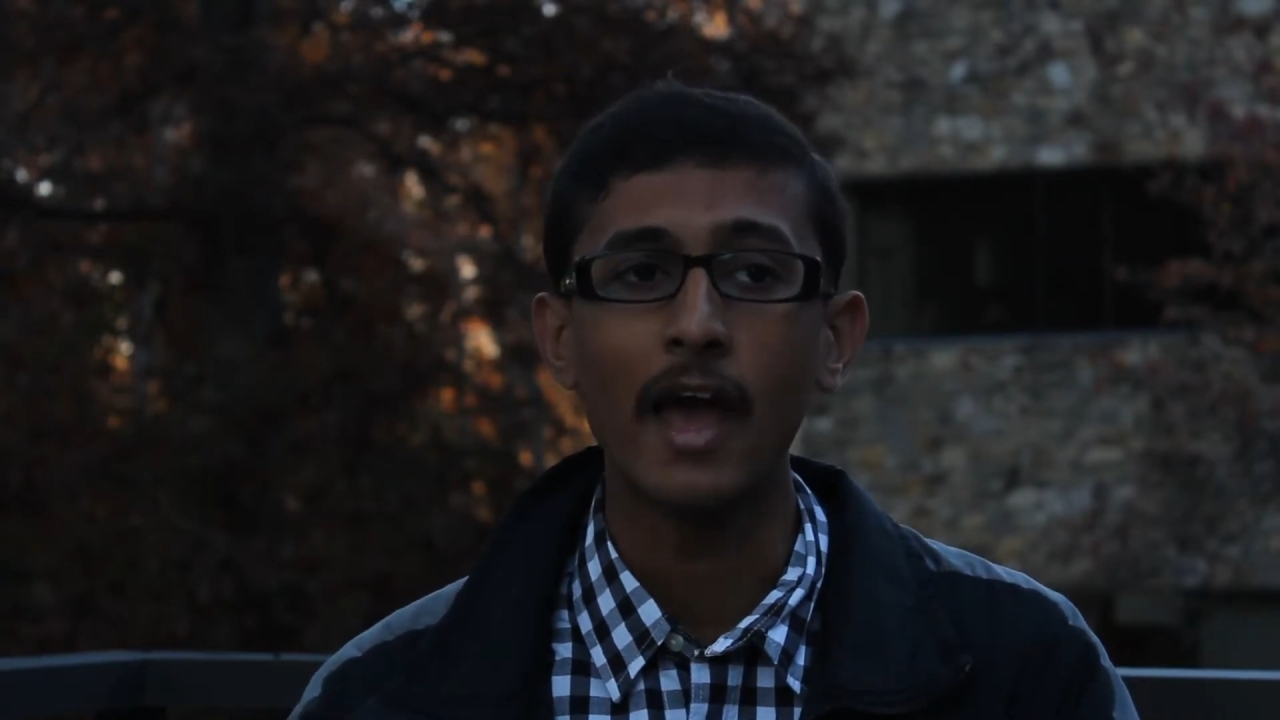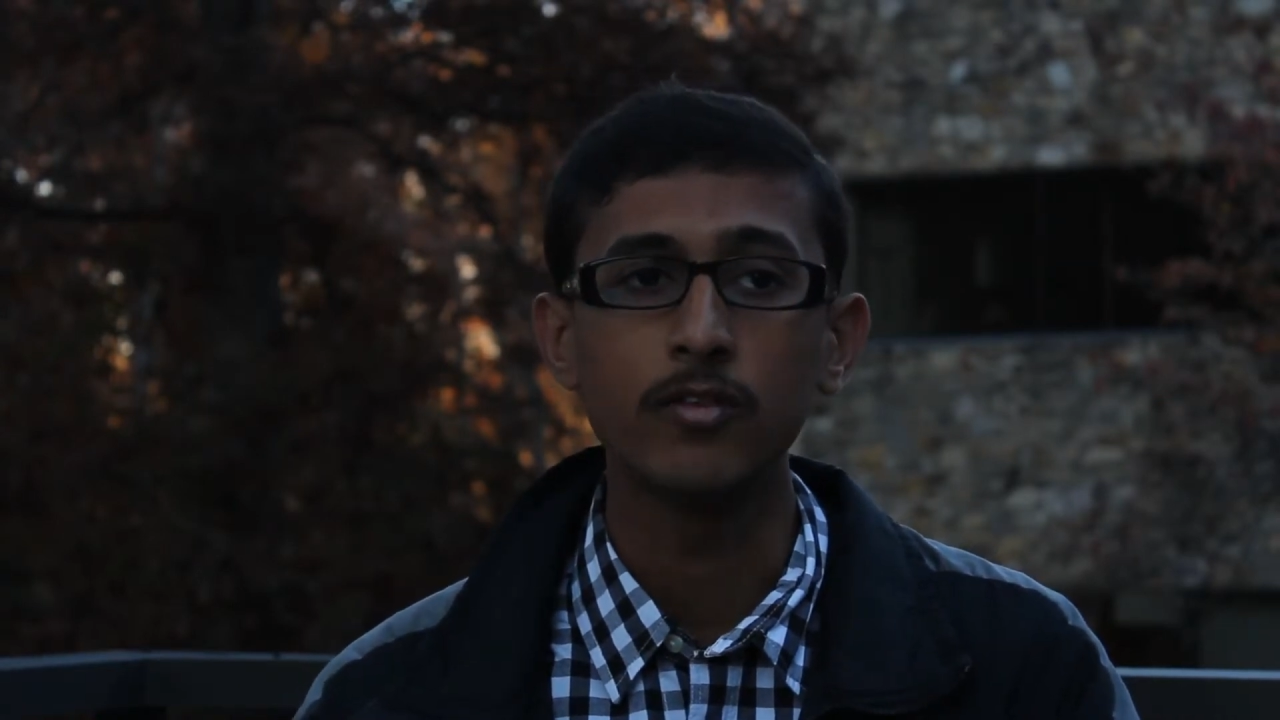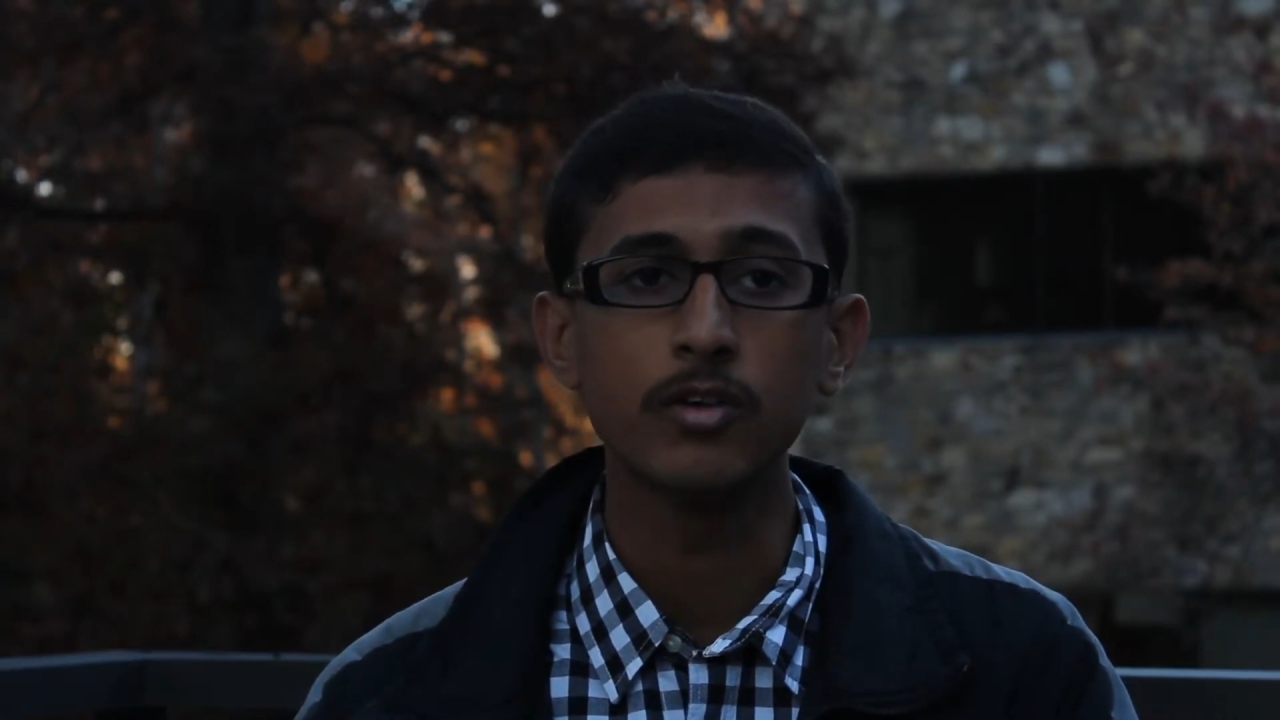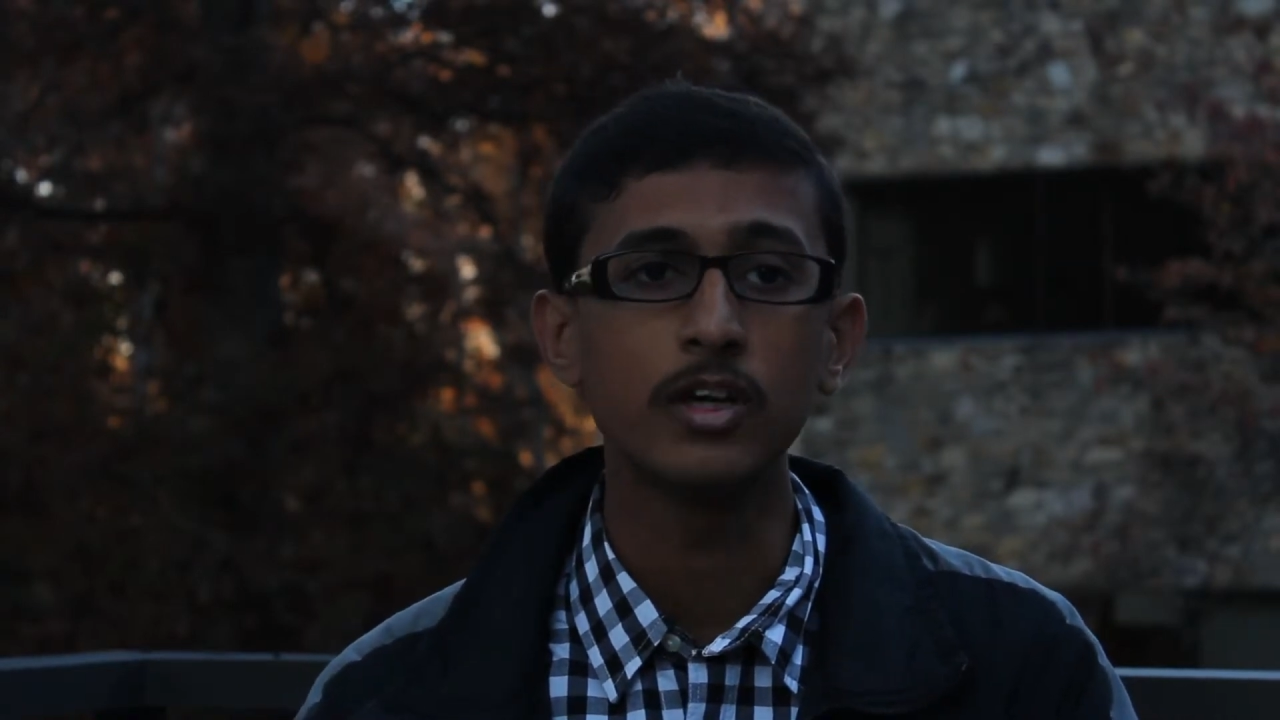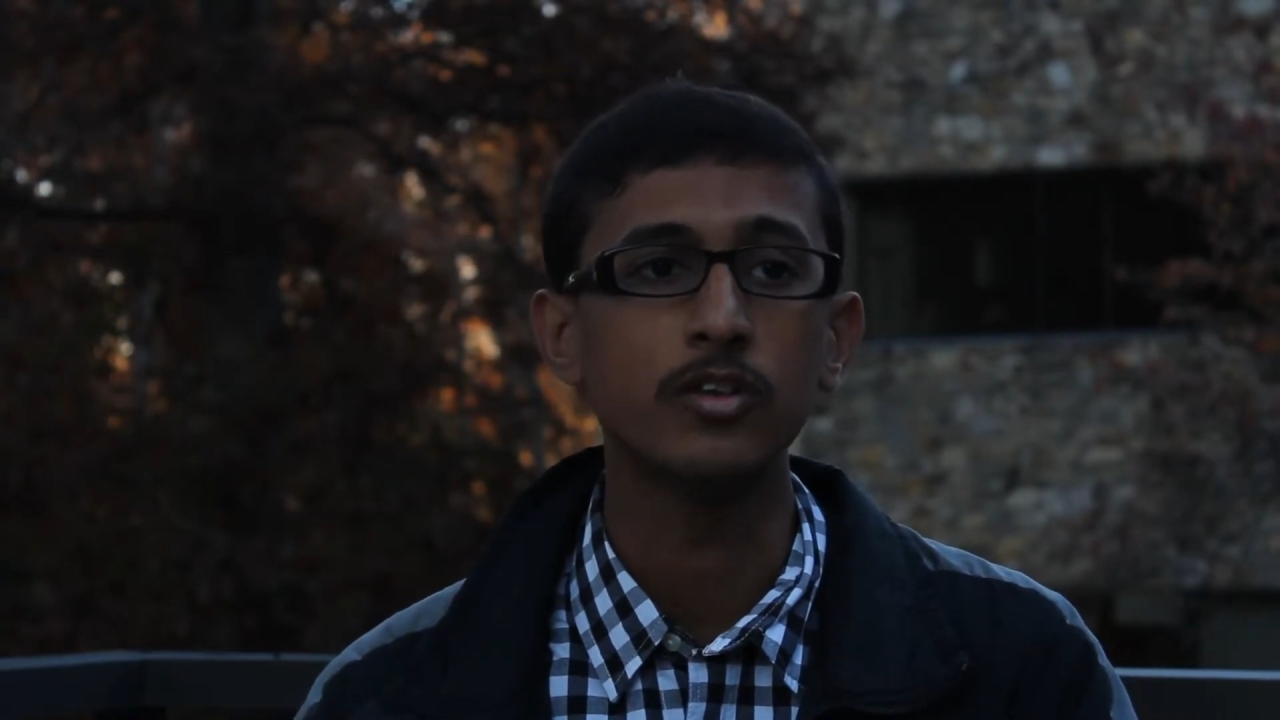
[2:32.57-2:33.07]

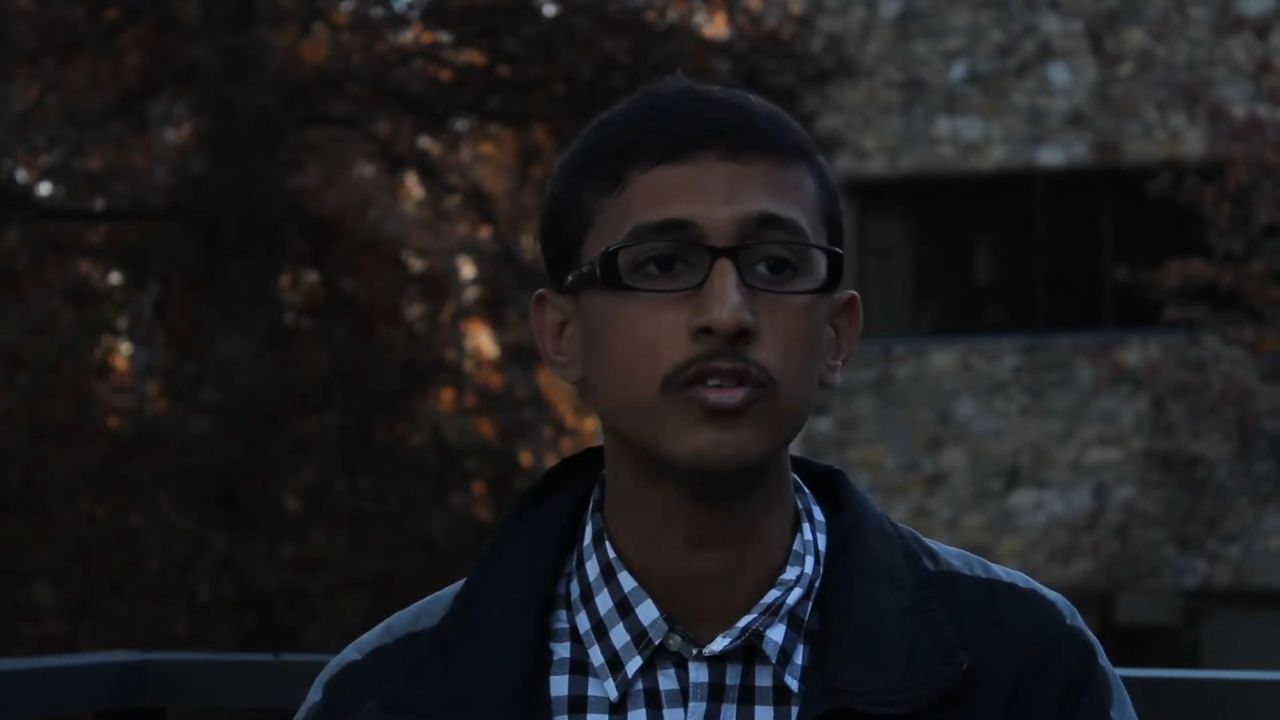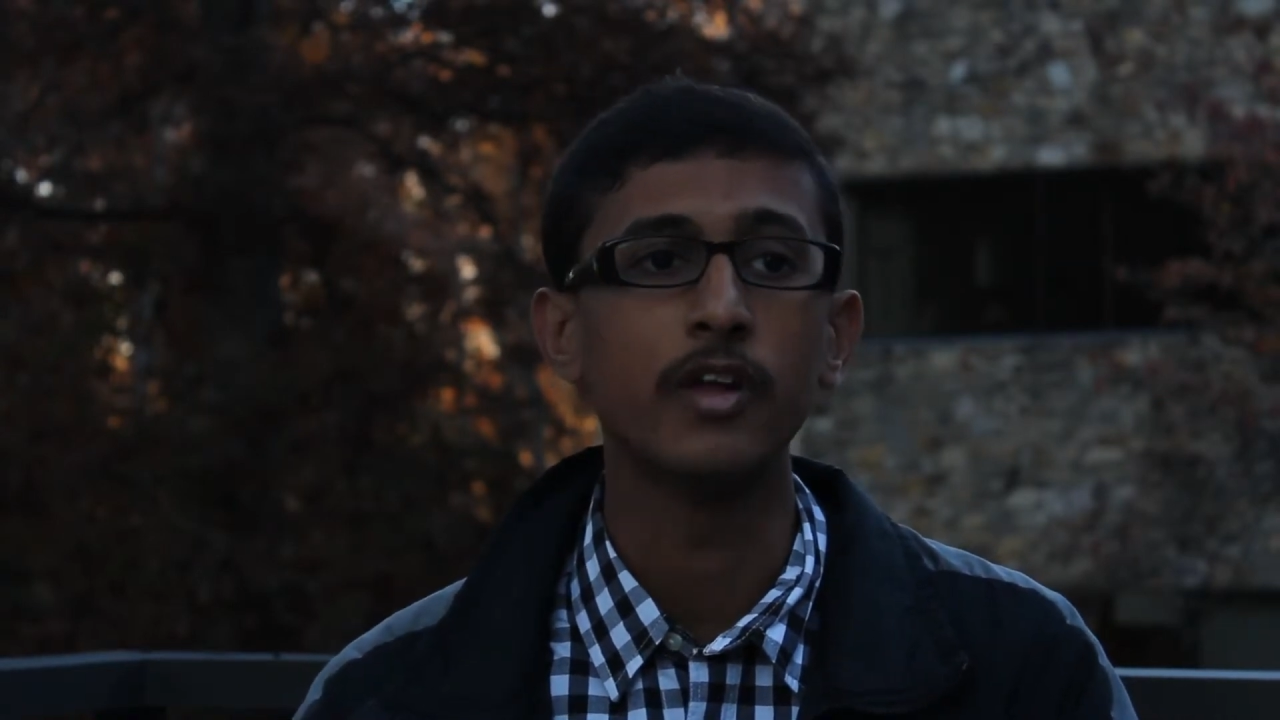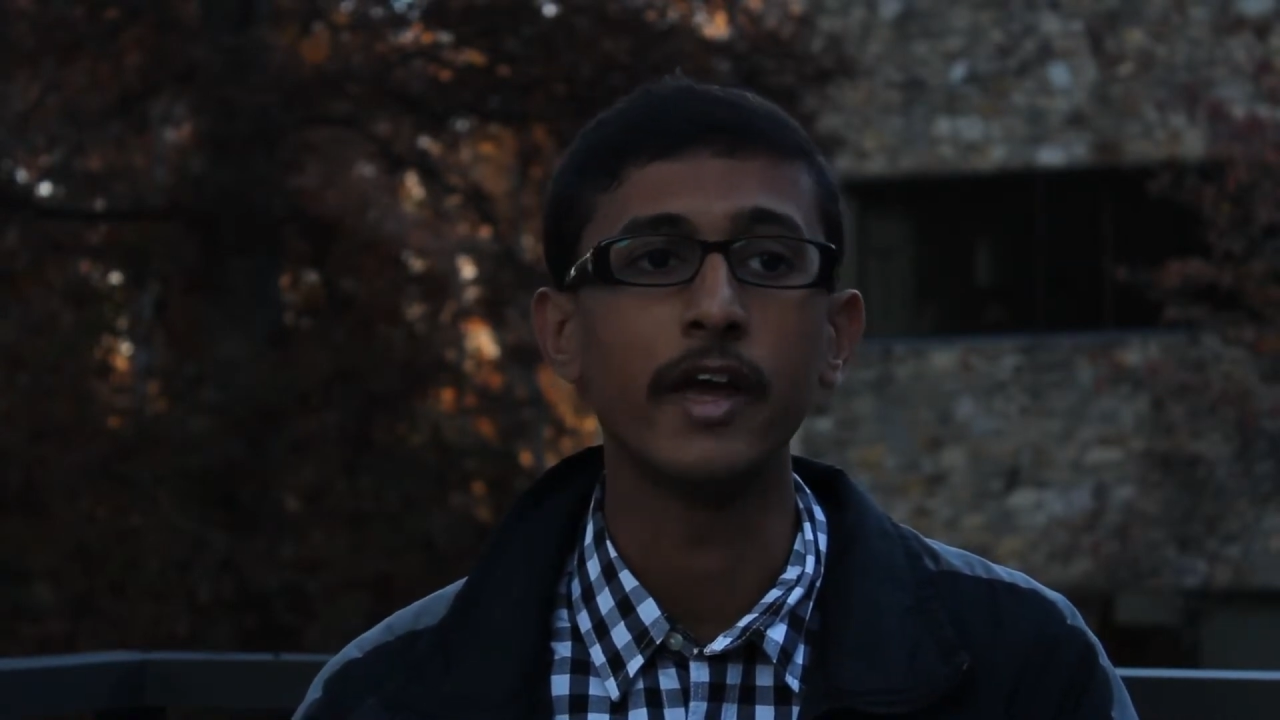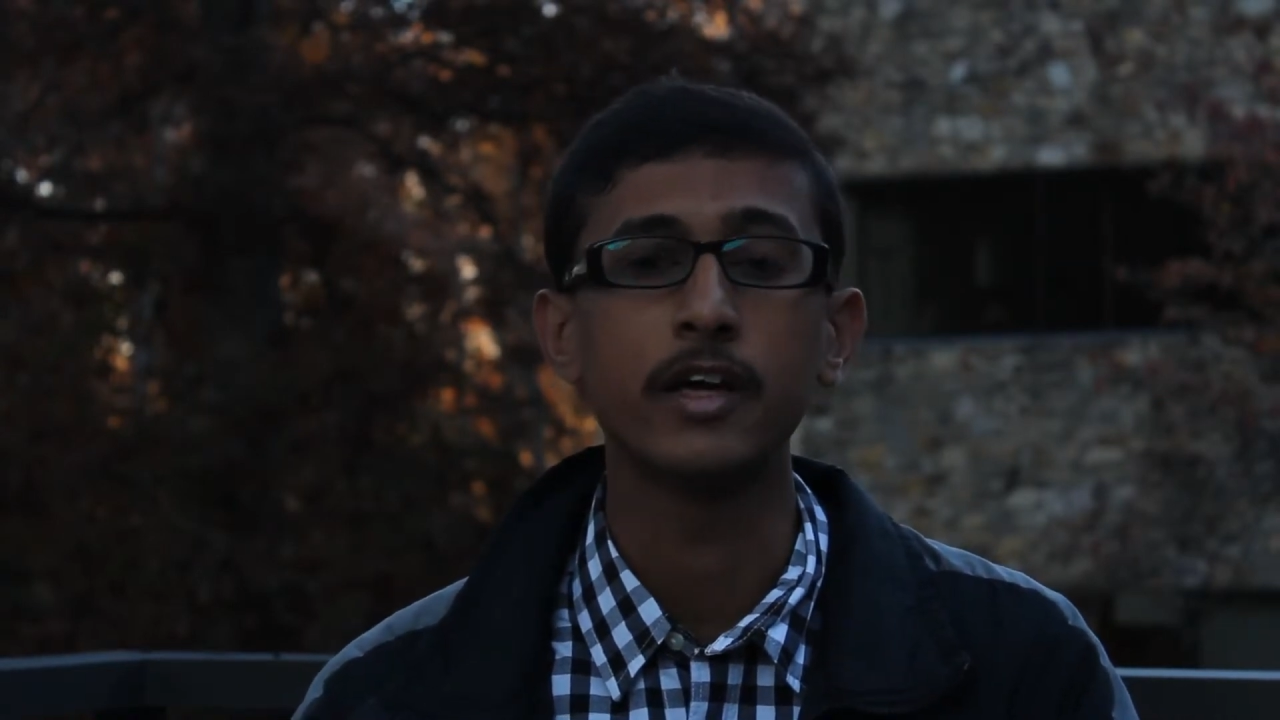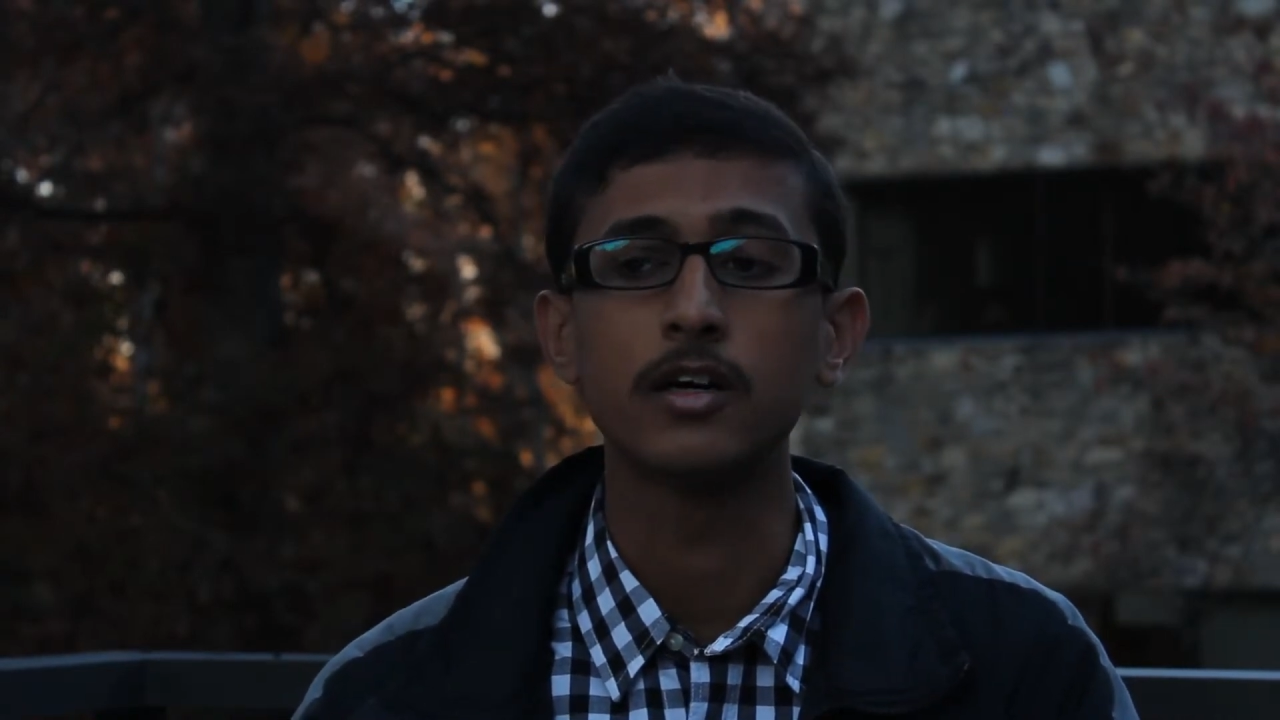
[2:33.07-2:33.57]
language,
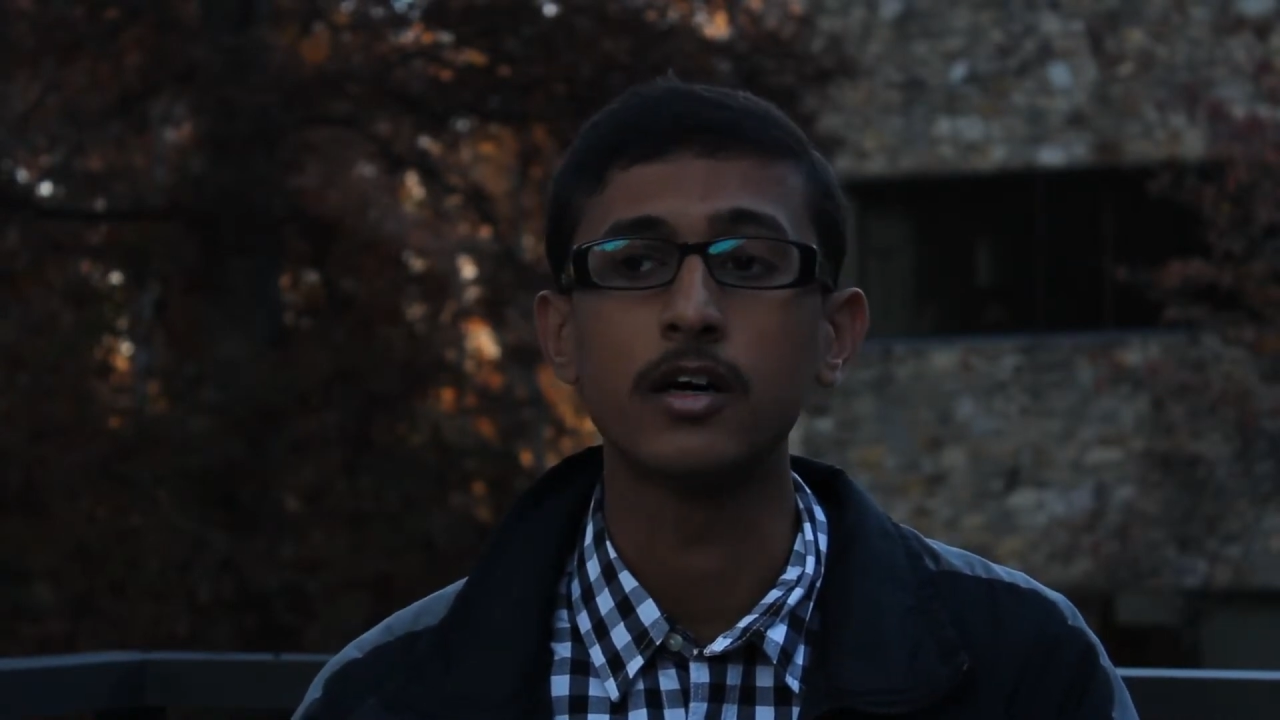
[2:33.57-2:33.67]
like